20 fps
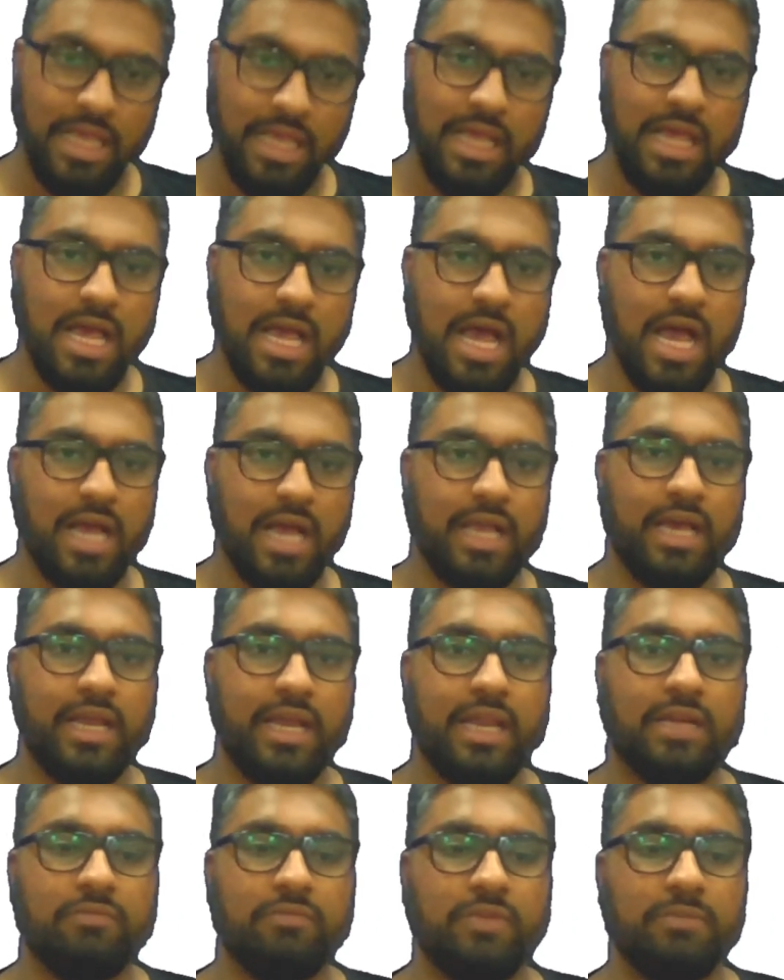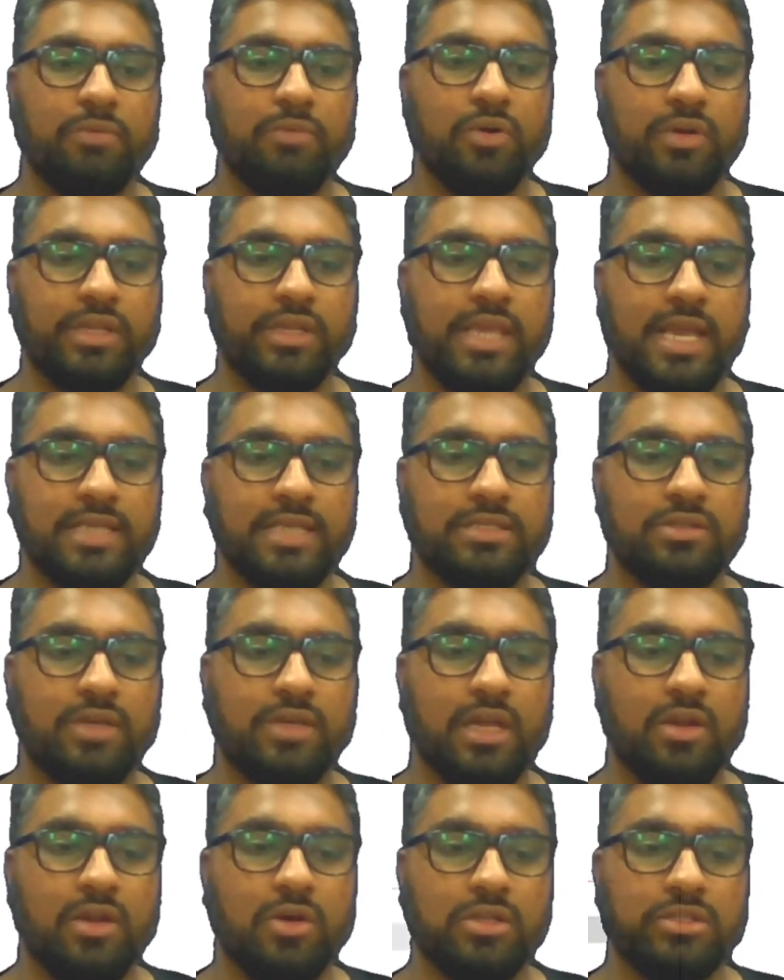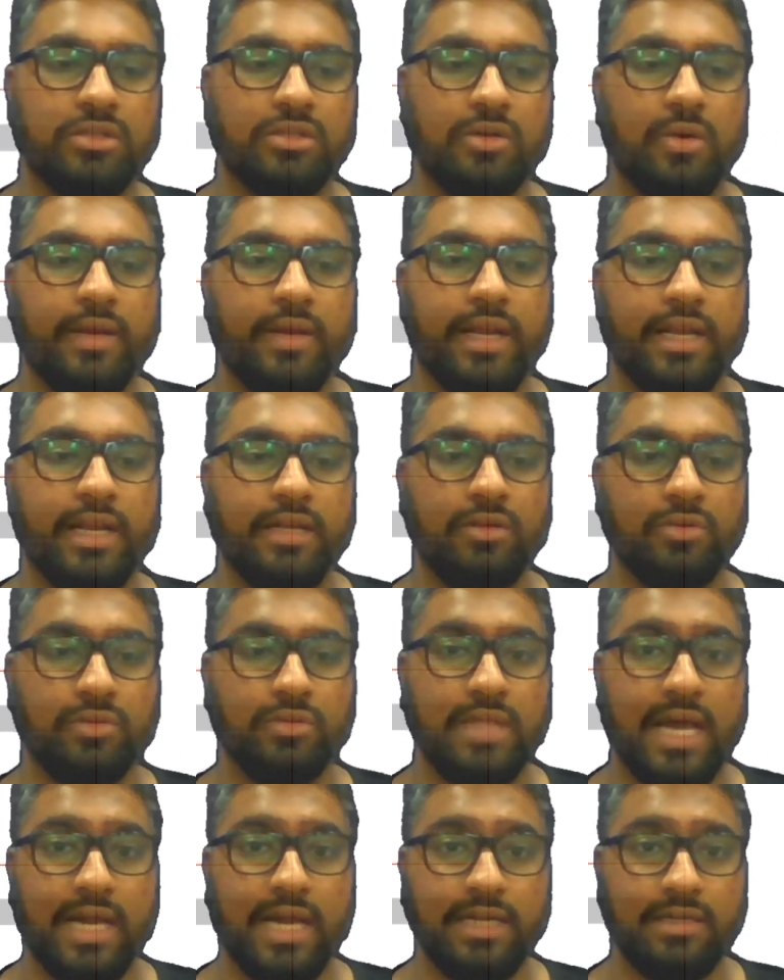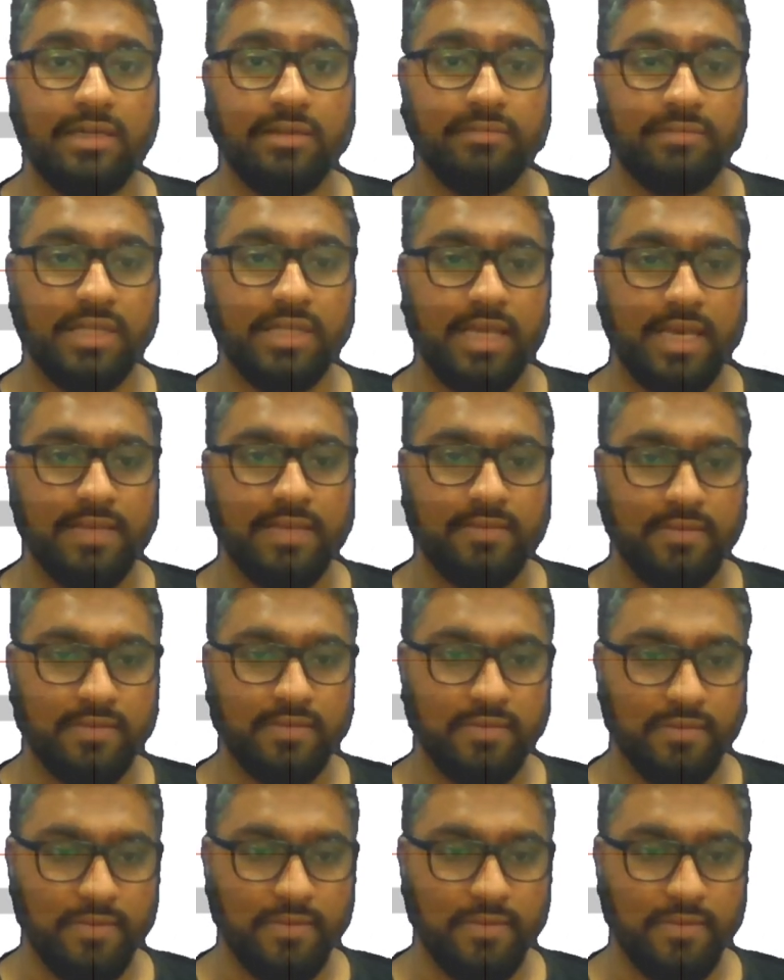Correct Vibhor. Yes, you can also go ahead and do that. Yes.